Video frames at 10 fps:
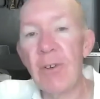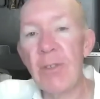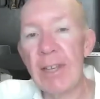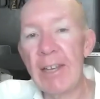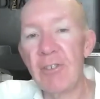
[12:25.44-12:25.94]
for
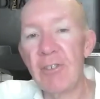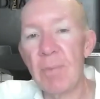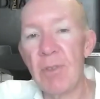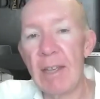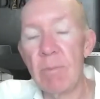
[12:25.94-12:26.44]
the leadership
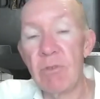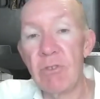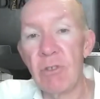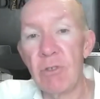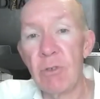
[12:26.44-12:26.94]
teams
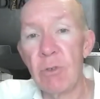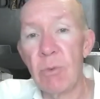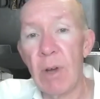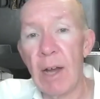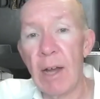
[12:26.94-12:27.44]

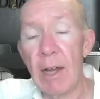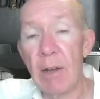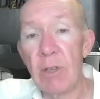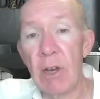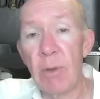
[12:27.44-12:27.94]
to,
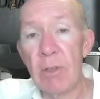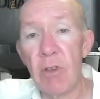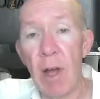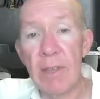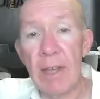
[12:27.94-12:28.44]
uh, you know, when
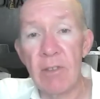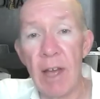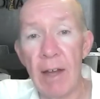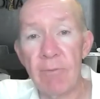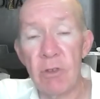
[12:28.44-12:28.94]
times get
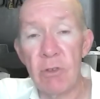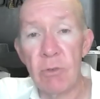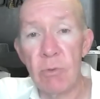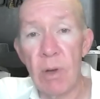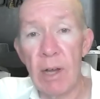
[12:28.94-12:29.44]
tough,
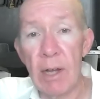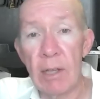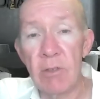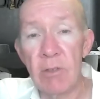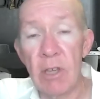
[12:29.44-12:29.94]
to uh,
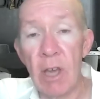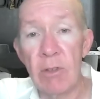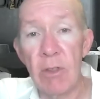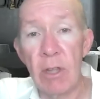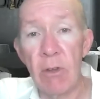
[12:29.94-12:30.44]
to go
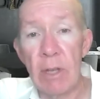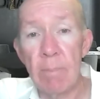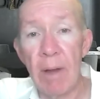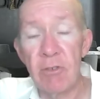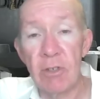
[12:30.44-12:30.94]
into the learning
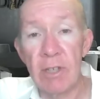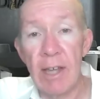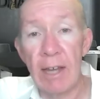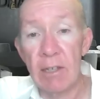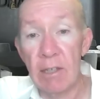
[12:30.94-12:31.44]
budget and
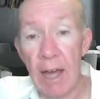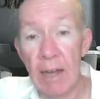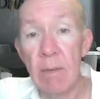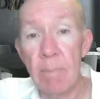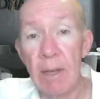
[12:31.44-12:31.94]
cut it, cut
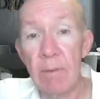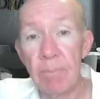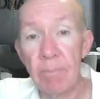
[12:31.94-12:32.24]
it a bit.